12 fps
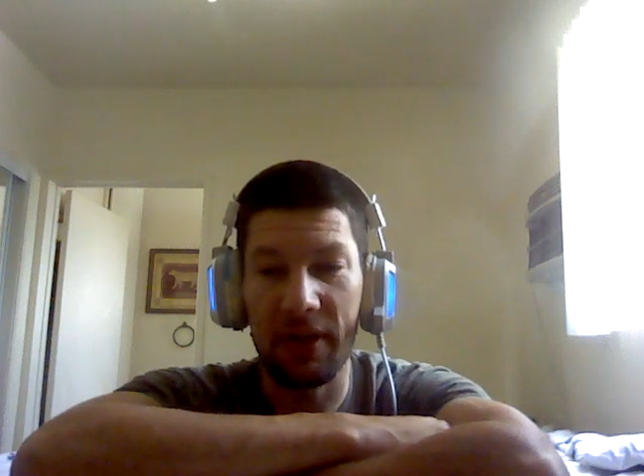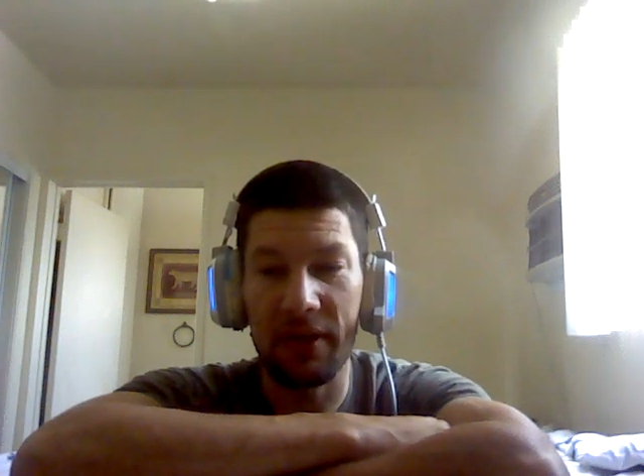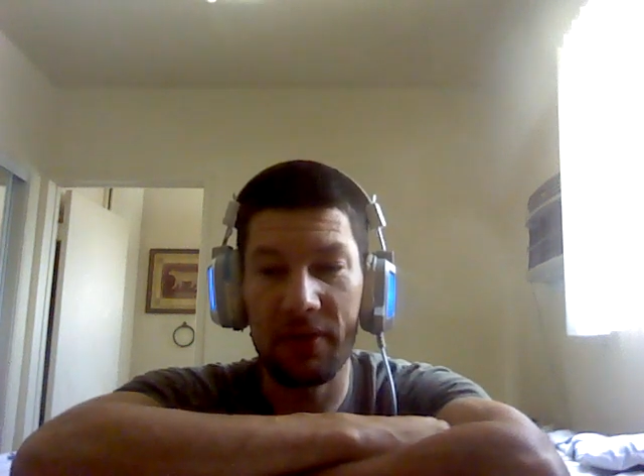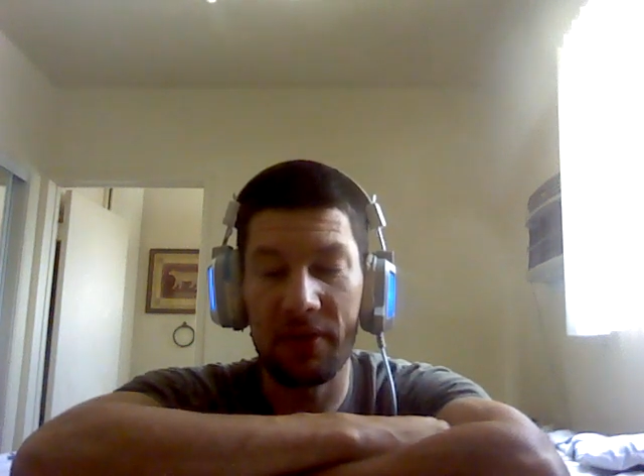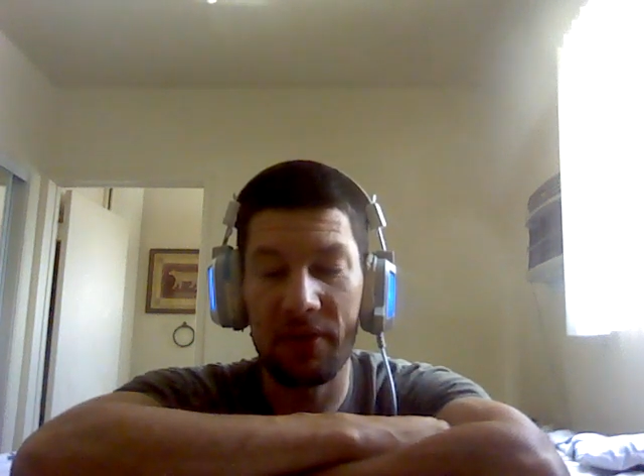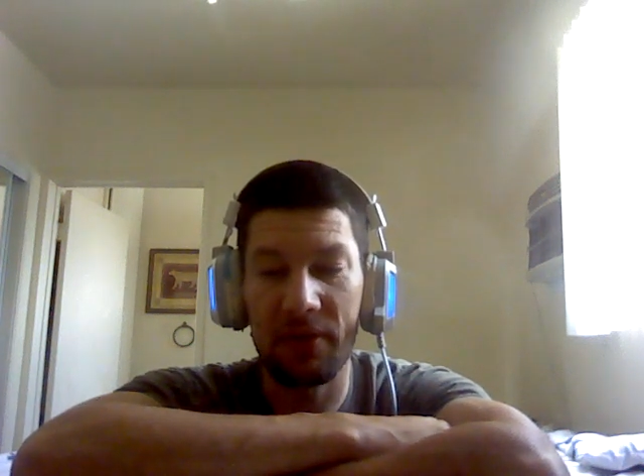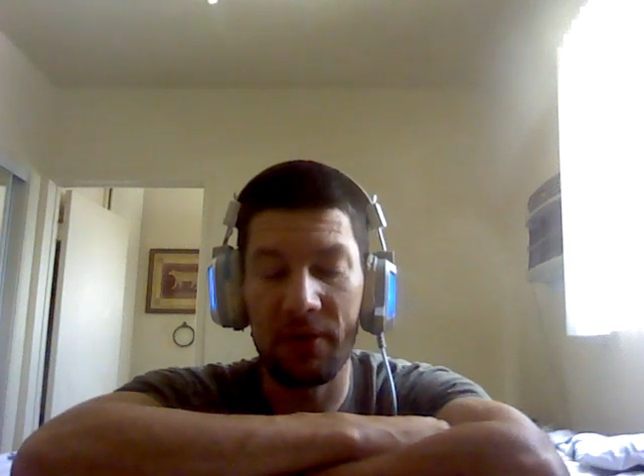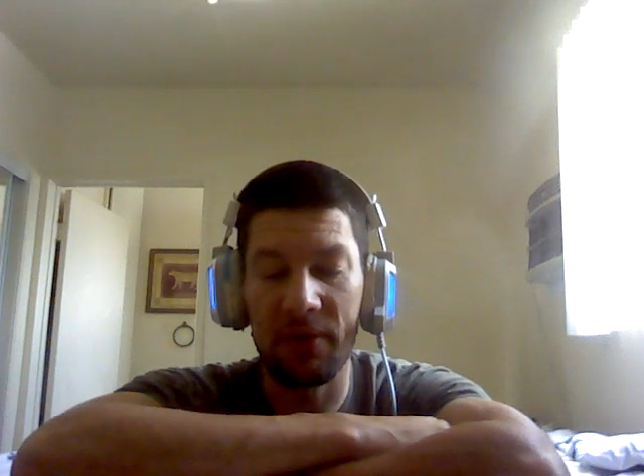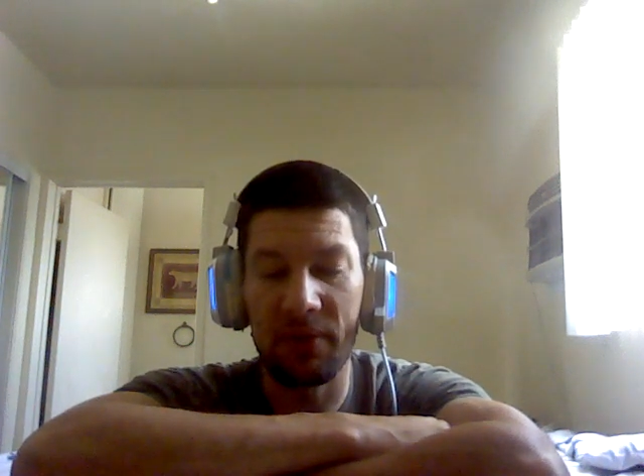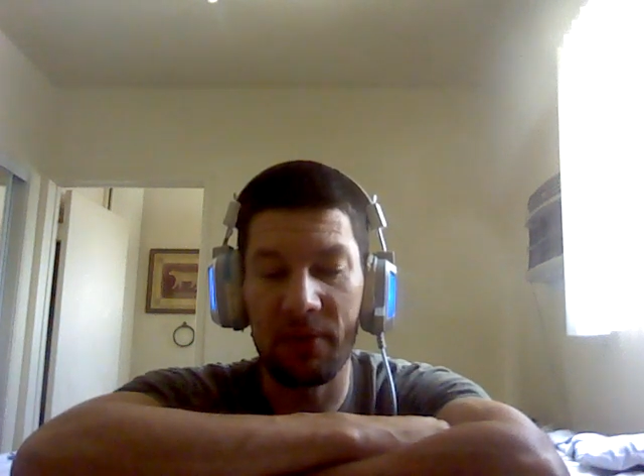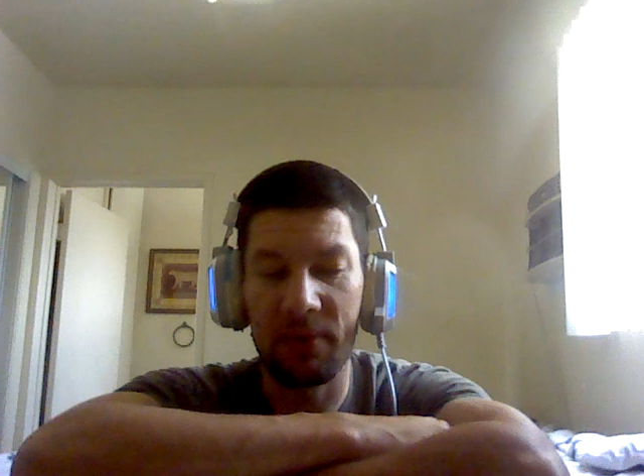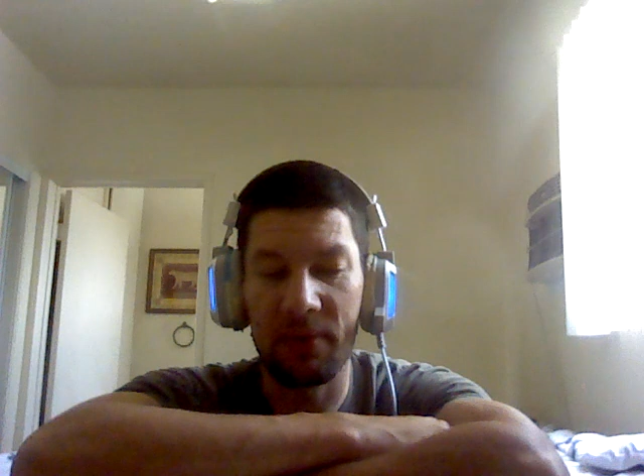is
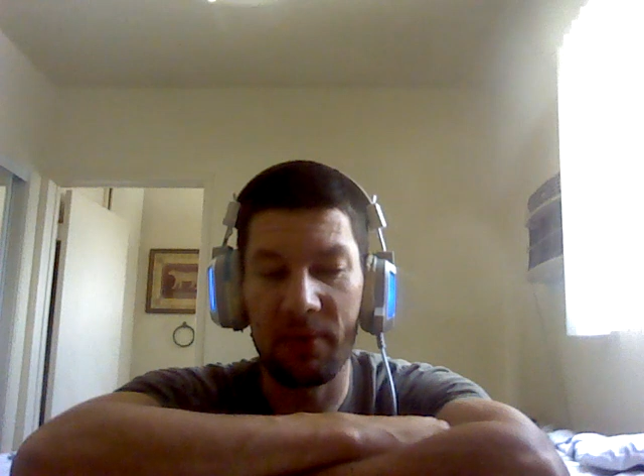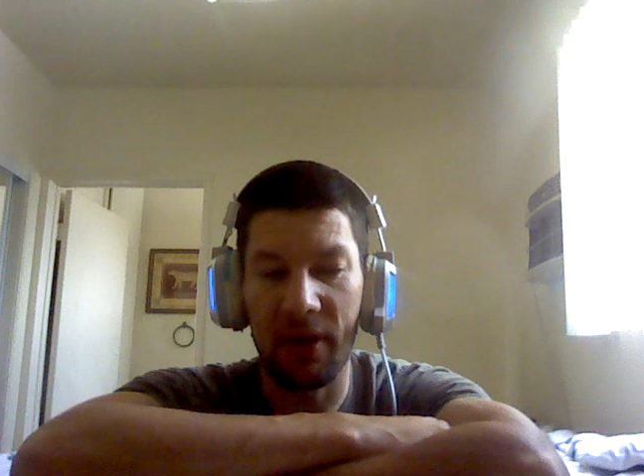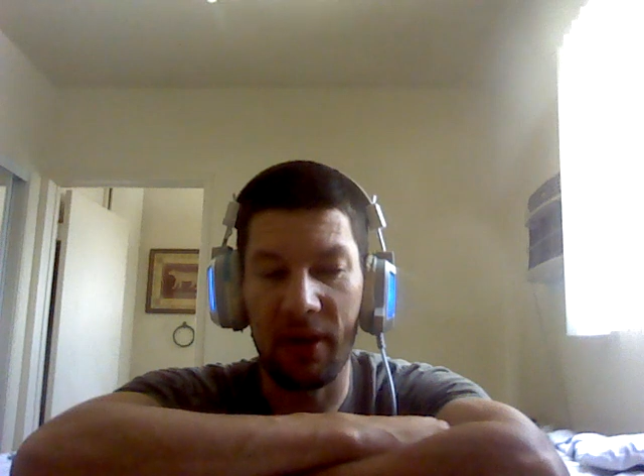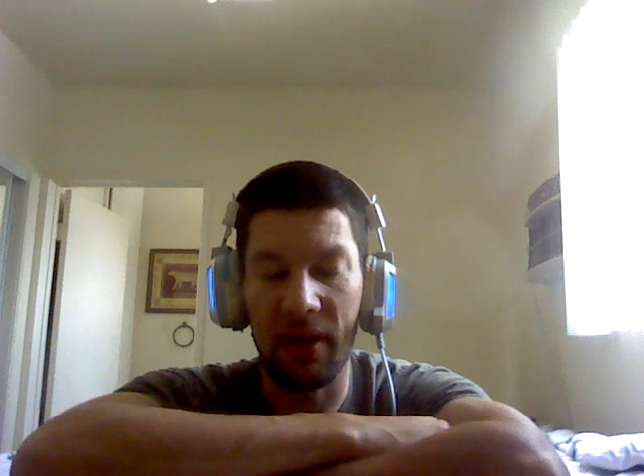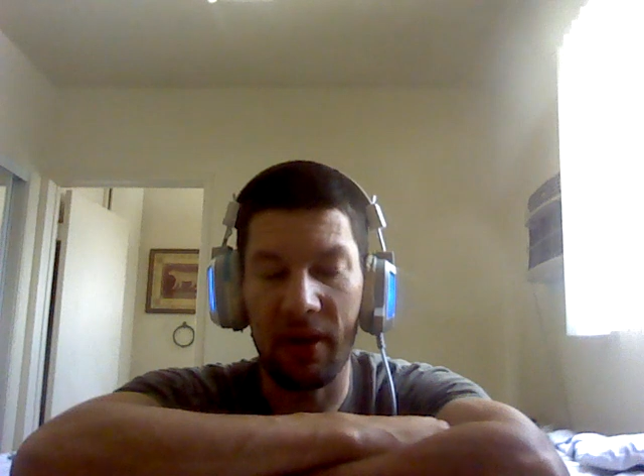to